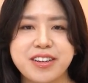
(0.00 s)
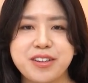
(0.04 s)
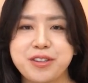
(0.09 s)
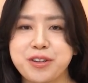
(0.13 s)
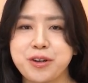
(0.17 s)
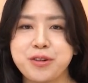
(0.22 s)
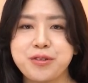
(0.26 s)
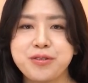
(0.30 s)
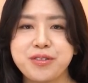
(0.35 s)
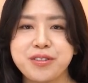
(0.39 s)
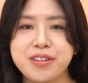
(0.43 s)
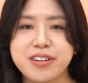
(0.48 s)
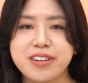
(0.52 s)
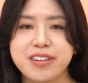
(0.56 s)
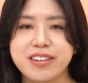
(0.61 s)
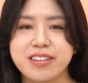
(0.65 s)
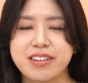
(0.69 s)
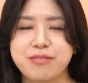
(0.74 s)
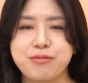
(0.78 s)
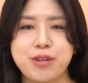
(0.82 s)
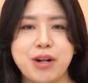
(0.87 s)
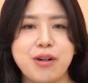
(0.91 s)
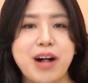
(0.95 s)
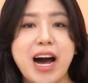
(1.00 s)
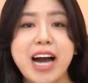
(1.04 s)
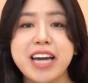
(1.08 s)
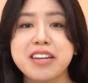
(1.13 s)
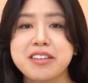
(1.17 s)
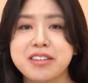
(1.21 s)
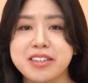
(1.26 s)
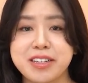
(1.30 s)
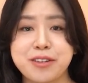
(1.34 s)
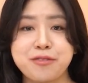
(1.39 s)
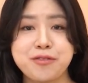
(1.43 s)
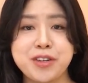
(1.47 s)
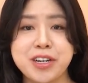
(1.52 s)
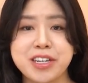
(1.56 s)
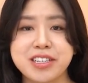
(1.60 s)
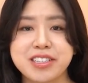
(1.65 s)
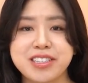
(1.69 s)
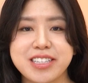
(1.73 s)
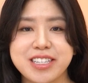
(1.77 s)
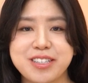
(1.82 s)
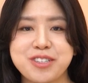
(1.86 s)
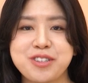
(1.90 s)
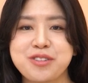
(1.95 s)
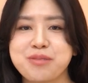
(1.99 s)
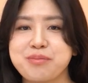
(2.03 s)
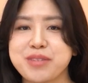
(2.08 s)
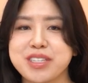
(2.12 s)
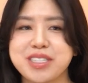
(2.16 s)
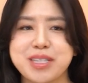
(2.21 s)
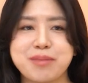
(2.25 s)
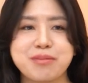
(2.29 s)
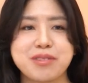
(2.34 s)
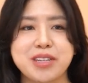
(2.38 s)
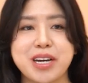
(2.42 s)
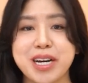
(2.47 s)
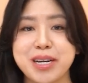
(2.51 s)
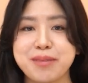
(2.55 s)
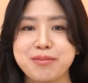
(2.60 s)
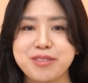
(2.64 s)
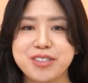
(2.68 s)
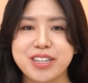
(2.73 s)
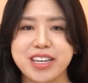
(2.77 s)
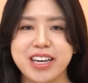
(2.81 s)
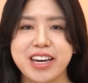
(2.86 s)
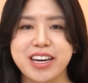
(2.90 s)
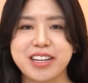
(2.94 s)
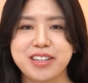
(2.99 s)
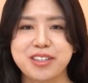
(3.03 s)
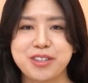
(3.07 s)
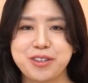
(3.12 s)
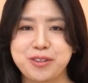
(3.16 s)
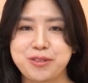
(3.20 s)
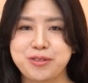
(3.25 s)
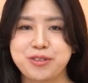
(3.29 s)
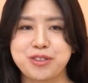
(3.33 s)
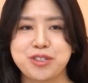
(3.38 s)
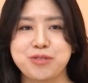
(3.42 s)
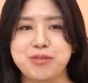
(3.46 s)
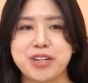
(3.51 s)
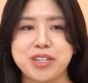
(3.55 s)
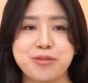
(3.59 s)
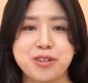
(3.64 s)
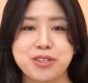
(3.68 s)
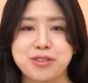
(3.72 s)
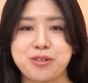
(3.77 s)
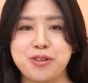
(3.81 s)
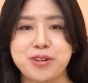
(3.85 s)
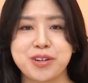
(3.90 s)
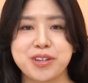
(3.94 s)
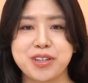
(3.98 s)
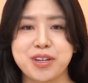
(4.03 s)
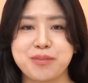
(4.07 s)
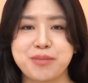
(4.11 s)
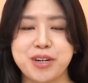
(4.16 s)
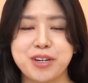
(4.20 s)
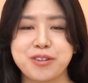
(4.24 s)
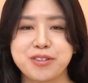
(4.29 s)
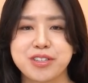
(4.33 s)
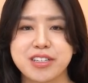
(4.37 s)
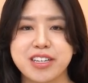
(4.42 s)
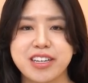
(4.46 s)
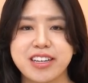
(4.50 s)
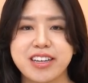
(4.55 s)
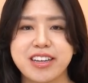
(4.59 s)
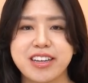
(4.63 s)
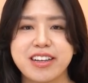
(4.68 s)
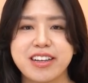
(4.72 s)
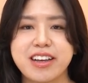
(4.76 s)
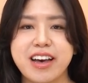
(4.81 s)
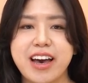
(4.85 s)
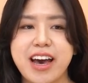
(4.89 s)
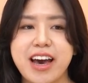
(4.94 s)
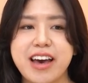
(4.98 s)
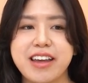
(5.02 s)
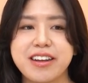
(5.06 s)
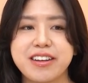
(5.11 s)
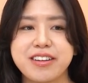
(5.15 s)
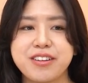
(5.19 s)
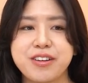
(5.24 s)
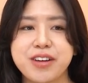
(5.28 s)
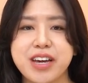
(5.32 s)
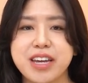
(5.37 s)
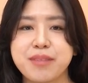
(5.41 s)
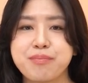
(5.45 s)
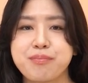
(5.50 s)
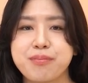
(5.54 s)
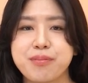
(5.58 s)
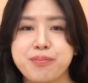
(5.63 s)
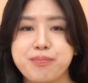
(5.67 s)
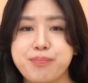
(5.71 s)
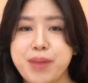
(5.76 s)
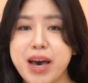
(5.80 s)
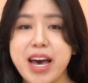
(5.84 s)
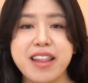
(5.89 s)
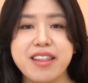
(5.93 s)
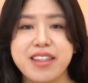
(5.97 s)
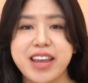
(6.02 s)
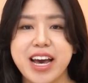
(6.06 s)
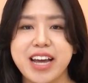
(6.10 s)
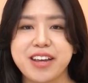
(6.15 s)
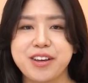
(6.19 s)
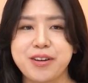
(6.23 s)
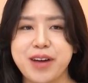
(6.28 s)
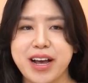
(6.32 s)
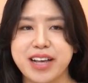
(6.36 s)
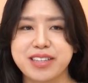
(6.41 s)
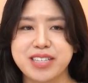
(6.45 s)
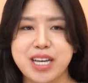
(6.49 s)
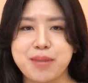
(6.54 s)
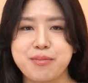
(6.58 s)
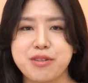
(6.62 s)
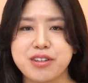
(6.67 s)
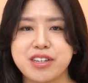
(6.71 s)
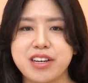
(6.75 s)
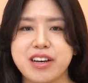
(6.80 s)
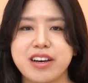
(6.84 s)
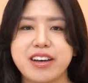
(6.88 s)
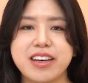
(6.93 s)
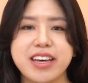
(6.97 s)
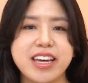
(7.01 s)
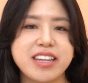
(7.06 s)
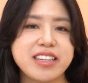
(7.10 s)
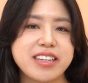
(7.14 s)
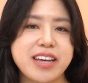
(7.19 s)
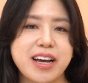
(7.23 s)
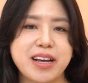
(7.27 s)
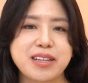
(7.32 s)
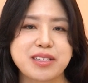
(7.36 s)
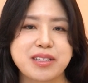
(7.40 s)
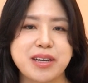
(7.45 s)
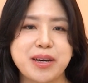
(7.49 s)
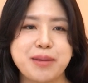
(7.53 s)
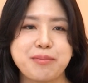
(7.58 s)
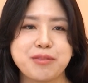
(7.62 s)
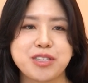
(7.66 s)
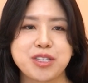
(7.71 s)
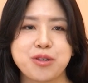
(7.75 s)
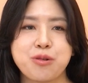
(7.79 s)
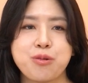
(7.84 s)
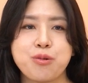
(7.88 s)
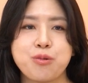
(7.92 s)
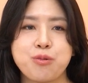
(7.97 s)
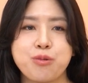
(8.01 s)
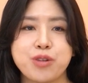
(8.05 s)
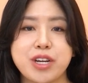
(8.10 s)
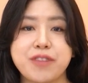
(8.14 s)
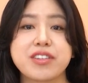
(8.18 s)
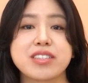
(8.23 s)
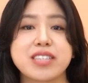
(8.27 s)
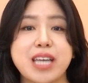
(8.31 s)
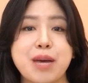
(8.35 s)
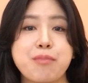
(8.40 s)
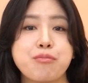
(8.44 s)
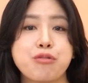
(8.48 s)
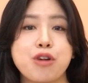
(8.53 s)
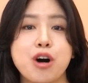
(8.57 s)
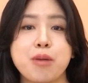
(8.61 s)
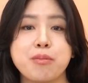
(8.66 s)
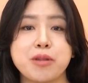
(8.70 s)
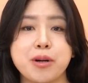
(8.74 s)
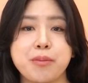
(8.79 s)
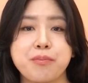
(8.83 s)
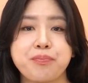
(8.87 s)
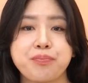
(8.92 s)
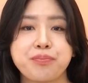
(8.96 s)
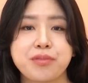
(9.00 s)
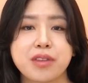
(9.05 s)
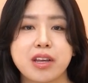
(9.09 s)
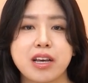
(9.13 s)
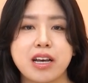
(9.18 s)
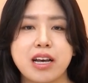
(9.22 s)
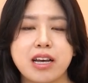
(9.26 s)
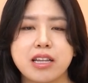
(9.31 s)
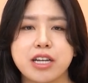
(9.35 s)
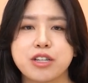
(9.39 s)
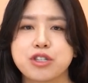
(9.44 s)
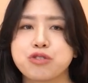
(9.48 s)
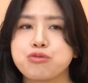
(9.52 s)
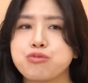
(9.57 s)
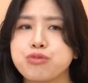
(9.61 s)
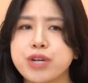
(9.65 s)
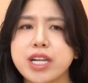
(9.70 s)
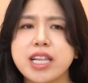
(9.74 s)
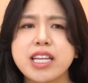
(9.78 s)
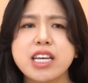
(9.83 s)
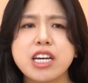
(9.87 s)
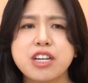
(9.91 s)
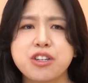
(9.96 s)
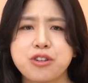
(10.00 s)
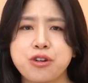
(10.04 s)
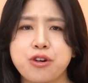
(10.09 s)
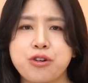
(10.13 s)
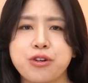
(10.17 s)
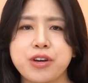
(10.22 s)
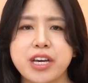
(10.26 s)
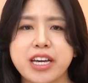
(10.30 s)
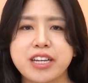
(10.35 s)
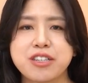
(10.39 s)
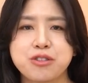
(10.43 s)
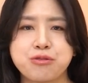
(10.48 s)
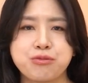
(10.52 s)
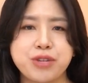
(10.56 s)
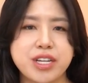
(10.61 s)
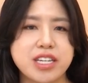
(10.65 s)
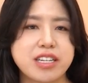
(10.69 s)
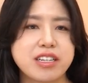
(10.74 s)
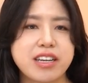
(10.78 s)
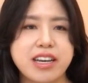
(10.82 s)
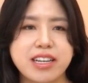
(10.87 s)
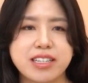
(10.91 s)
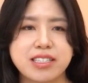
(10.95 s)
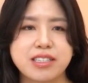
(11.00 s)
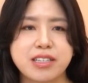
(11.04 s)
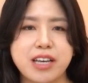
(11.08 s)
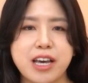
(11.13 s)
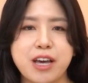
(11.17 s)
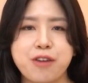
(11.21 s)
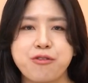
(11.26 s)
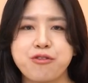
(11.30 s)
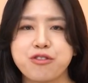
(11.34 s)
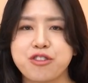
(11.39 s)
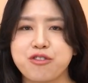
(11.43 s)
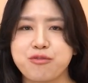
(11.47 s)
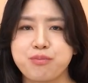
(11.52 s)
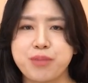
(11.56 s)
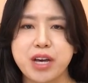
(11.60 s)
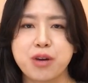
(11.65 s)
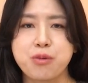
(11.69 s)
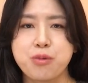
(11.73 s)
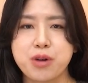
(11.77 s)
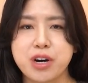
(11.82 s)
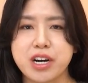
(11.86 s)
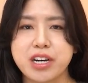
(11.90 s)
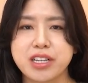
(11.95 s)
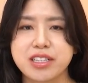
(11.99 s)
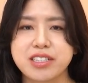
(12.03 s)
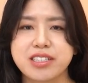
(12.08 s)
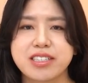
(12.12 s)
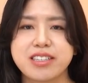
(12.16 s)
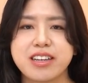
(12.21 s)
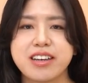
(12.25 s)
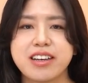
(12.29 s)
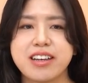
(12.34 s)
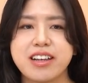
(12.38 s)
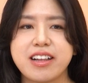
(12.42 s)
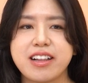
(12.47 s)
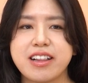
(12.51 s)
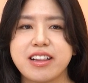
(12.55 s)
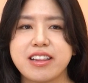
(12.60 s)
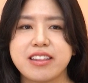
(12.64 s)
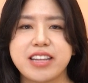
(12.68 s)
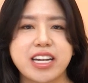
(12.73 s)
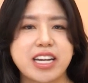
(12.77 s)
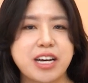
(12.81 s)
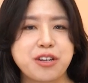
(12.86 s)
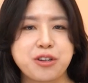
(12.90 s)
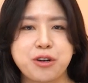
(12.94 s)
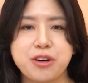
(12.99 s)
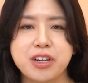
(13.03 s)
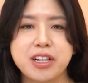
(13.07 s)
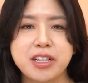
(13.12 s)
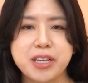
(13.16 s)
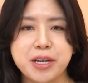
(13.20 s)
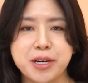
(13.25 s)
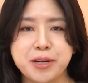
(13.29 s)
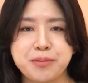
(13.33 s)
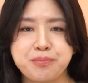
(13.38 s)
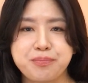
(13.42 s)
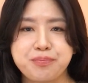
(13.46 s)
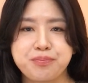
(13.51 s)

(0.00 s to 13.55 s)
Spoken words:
No? Well, I didn't at first. It took me some time to get used to what he was talking about. And you can bet that your examiner in the exams would have the same problem. It's really annoying to read an essay full of big words that are not clear.